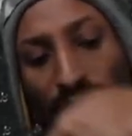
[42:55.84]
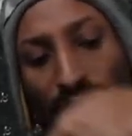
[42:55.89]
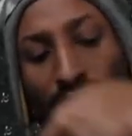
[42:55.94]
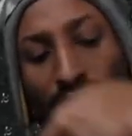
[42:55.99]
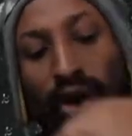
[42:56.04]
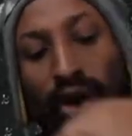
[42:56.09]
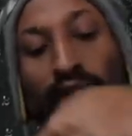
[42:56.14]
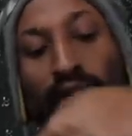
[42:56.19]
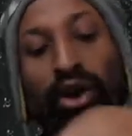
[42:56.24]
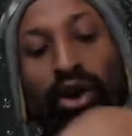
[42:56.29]

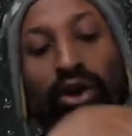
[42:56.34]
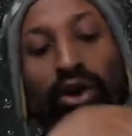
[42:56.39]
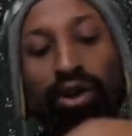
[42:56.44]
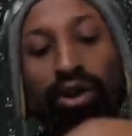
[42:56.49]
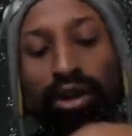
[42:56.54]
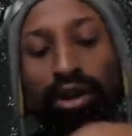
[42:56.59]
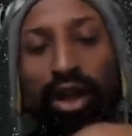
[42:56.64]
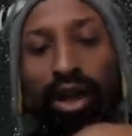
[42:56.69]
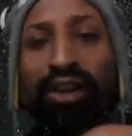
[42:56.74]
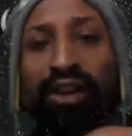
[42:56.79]

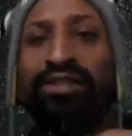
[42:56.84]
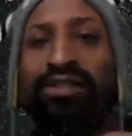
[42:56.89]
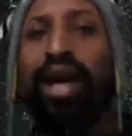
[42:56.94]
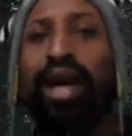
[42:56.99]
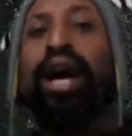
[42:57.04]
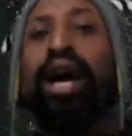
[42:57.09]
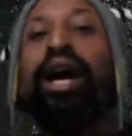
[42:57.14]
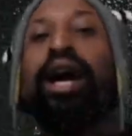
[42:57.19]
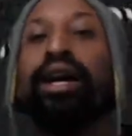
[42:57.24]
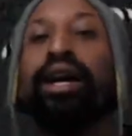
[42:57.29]
All of
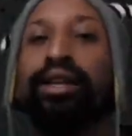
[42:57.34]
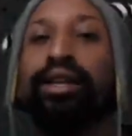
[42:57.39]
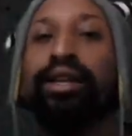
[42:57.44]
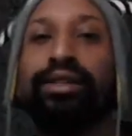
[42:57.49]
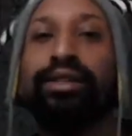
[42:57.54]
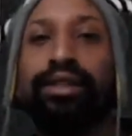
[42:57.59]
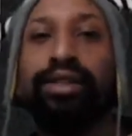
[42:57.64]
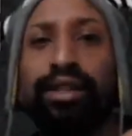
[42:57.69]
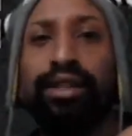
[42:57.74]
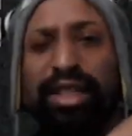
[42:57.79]

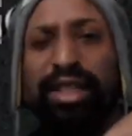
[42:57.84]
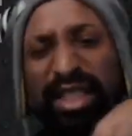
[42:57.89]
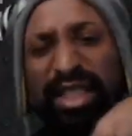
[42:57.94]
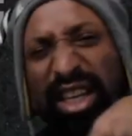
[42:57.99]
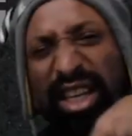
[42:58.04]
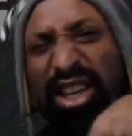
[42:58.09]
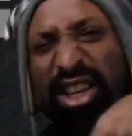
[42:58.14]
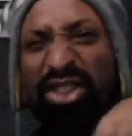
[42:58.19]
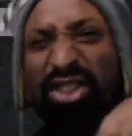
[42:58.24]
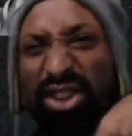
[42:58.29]
Oz is
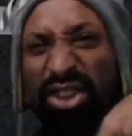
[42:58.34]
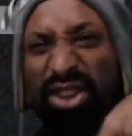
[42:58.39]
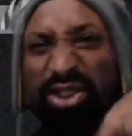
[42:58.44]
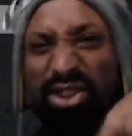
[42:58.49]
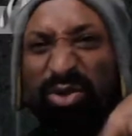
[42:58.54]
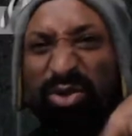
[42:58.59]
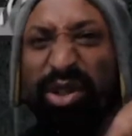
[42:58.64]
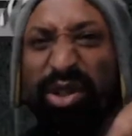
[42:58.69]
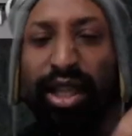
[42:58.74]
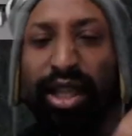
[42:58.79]
sitting on this
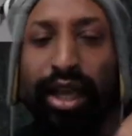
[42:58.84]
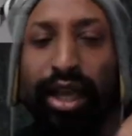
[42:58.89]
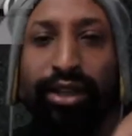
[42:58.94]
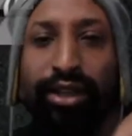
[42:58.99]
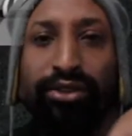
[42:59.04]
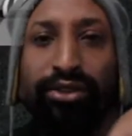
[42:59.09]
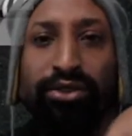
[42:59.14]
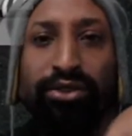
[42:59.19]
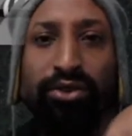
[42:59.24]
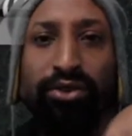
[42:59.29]

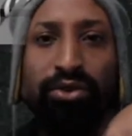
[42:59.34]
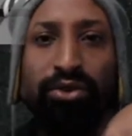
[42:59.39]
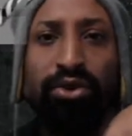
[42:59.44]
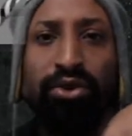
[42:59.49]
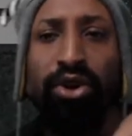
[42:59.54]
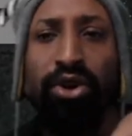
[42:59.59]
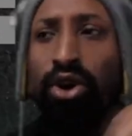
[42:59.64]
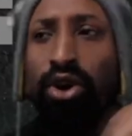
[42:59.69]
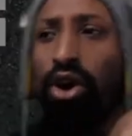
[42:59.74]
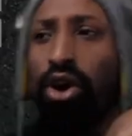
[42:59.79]
three-legged stool.
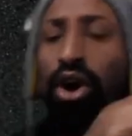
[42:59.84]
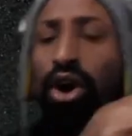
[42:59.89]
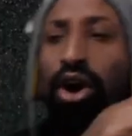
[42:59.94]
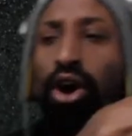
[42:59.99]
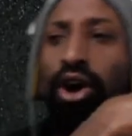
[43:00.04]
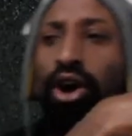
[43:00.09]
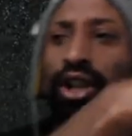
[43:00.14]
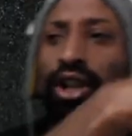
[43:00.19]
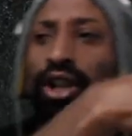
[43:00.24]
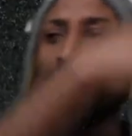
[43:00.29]

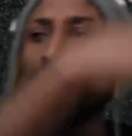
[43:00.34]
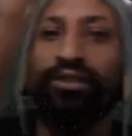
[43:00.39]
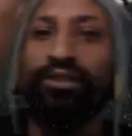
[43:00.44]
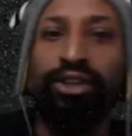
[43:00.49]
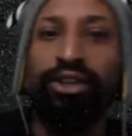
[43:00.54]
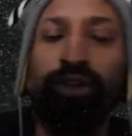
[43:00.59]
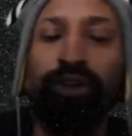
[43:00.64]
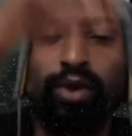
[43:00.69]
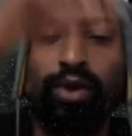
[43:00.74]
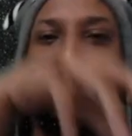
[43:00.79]
All of the
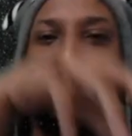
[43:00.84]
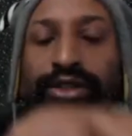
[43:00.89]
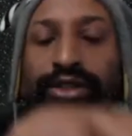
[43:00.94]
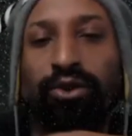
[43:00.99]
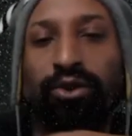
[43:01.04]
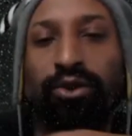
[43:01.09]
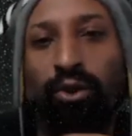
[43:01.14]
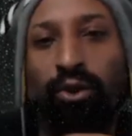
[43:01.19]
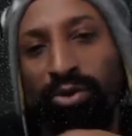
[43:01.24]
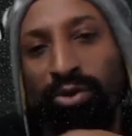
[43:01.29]
U.S.
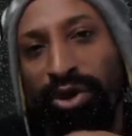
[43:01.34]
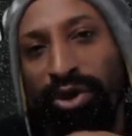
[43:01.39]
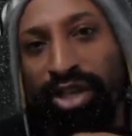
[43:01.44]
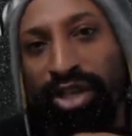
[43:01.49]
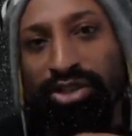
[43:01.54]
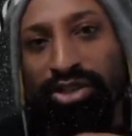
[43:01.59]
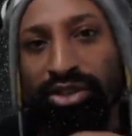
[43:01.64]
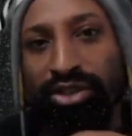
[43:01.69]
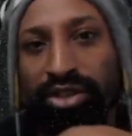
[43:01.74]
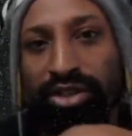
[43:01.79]

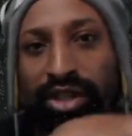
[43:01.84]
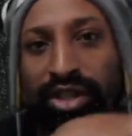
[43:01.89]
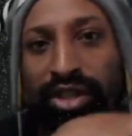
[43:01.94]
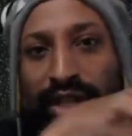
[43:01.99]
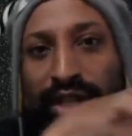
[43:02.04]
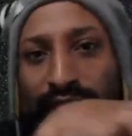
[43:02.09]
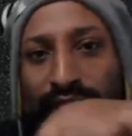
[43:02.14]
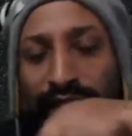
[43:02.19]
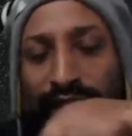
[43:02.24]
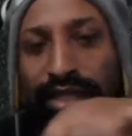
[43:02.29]
corporation
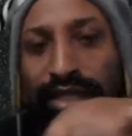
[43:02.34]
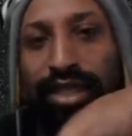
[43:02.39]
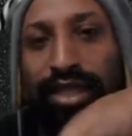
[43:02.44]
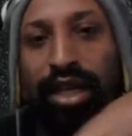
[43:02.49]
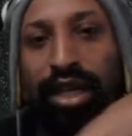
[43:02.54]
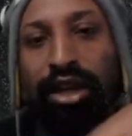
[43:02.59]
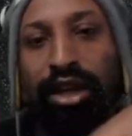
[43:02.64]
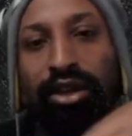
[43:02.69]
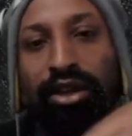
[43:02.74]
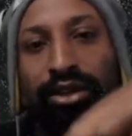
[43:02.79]
is
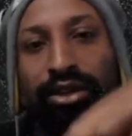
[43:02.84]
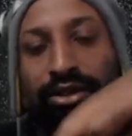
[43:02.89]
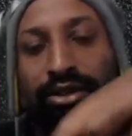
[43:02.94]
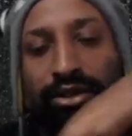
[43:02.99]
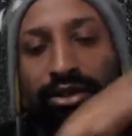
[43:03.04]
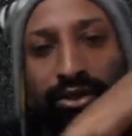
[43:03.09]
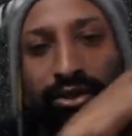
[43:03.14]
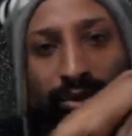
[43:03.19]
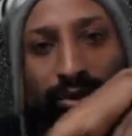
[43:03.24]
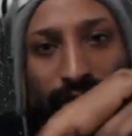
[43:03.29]
sitting on this
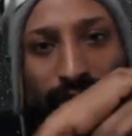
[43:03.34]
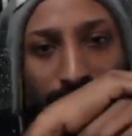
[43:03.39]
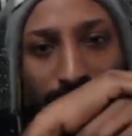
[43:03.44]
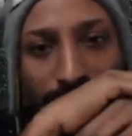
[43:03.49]
stool,